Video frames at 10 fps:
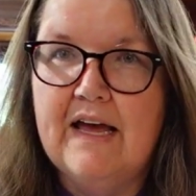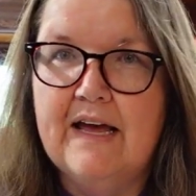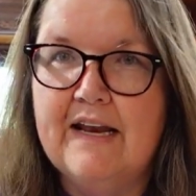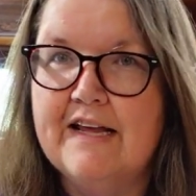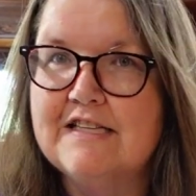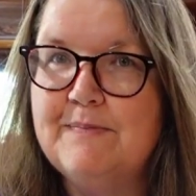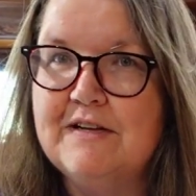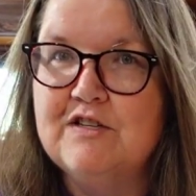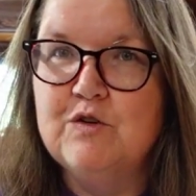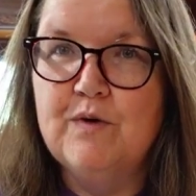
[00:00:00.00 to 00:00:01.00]
and it's
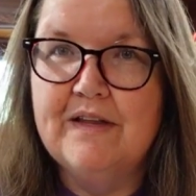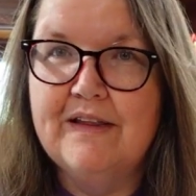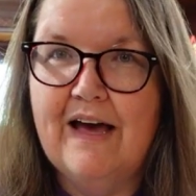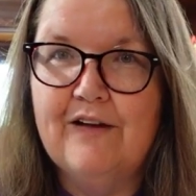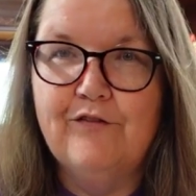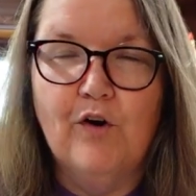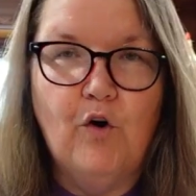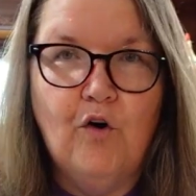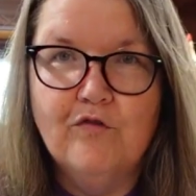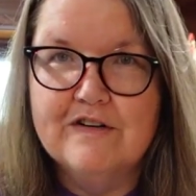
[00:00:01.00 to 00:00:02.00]
been doing that for
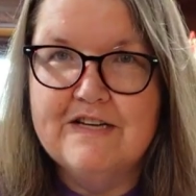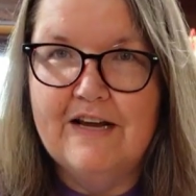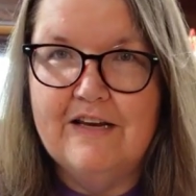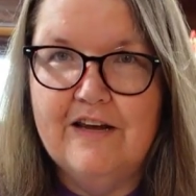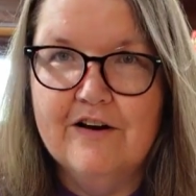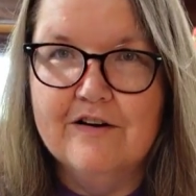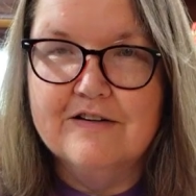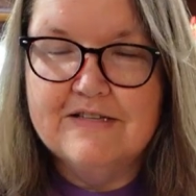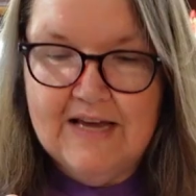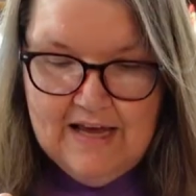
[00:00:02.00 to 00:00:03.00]
over 10
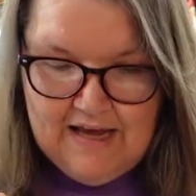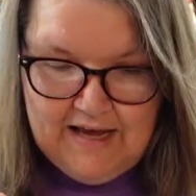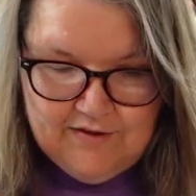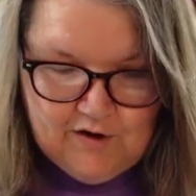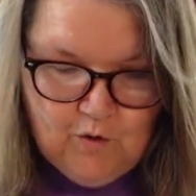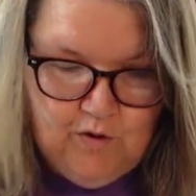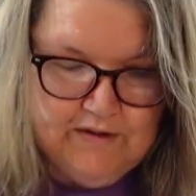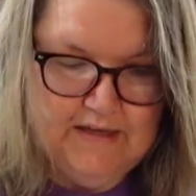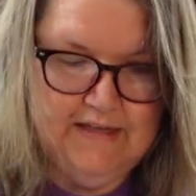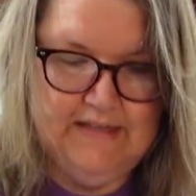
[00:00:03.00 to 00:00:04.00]
years, and the quilt
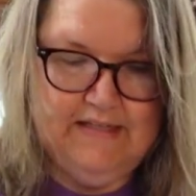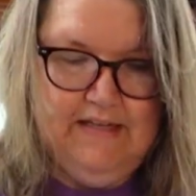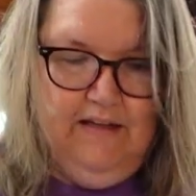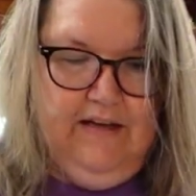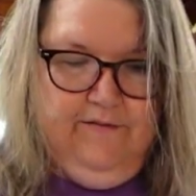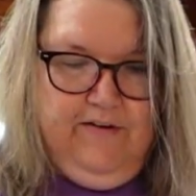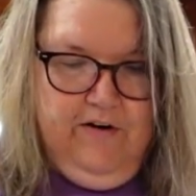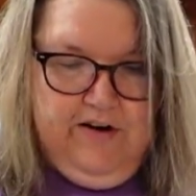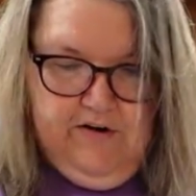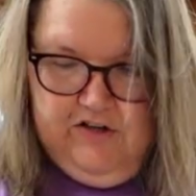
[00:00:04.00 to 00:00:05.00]
is still in
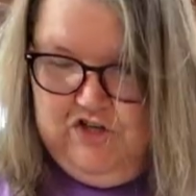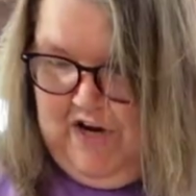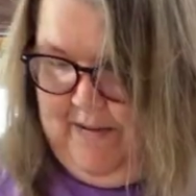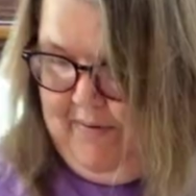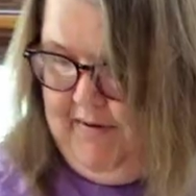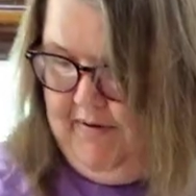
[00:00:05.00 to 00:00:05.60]
very good shape.